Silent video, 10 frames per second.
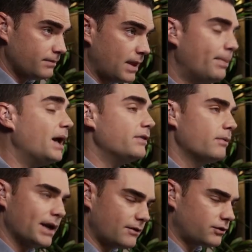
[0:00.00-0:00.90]
Okay, but they
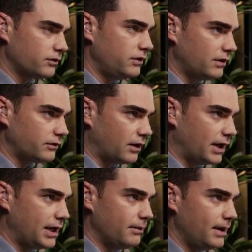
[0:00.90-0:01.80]
went after Aziz Ansari
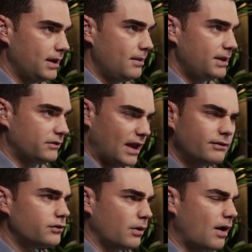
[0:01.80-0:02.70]
anyway because
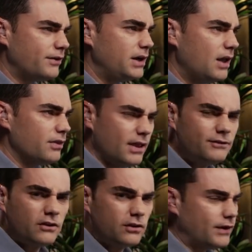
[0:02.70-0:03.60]
every so often the left
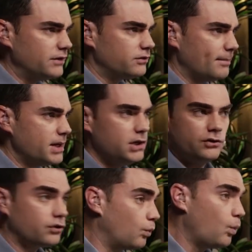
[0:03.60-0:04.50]
has to find somebody to
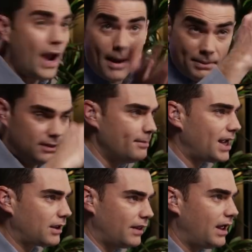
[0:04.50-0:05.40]
just whap in the
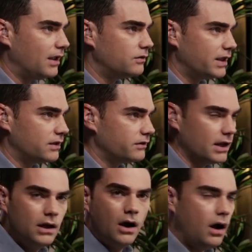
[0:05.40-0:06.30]
back of the head so they can
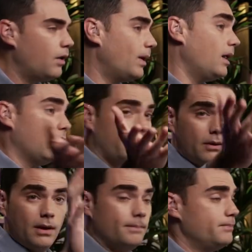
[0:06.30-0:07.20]
say, "Oh well, okay,
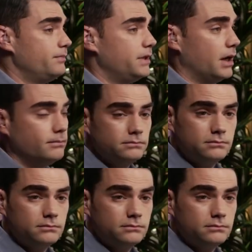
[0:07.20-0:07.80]
well, you know,